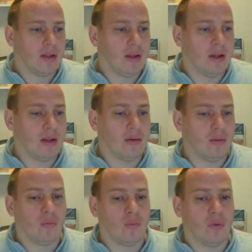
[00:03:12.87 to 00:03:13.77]
and
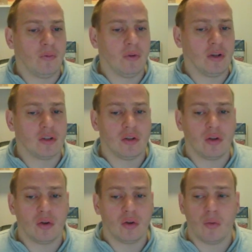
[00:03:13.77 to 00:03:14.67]
we finished
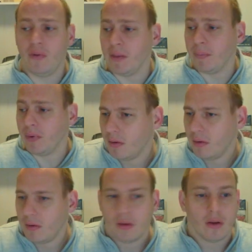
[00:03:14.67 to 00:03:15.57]
the coup.
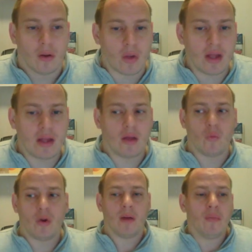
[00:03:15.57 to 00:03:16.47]
Okay,
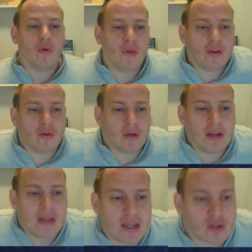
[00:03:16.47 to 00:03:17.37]
we are moving to the
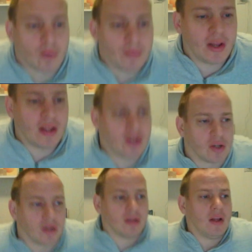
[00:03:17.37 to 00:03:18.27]
next
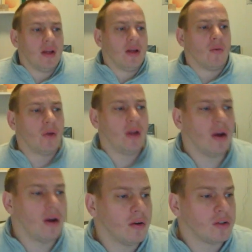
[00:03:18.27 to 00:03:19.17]
combination. We
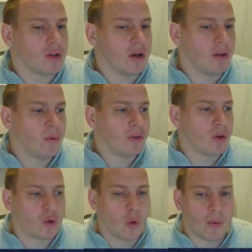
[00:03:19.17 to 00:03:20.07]
are starting with the
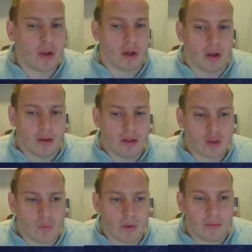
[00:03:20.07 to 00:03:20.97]
Kabrial.
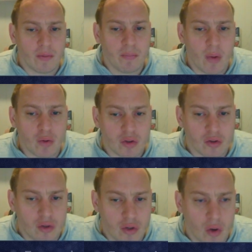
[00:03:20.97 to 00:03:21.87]
It's one of the
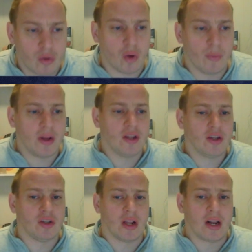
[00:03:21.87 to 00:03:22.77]
most known
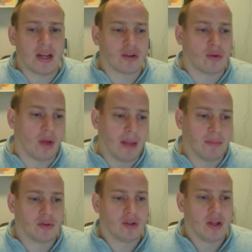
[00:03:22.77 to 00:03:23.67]
combinations in classical
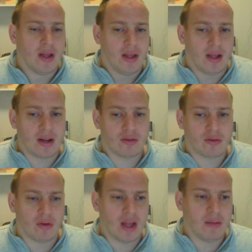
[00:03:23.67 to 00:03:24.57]
games. In
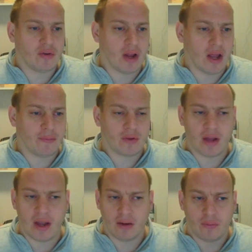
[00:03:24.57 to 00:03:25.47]
classical games you have
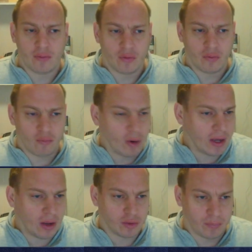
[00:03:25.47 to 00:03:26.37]
kind of
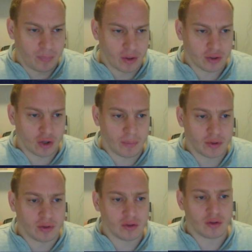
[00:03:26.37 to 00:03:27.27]
1000 plus
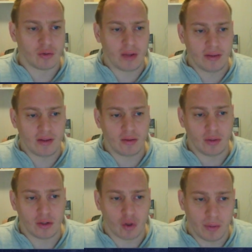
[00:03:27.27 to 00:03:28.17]
options to get into
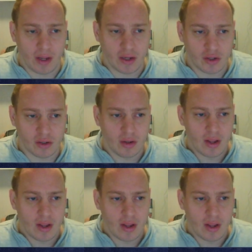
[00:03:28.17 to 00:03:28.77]
this combination,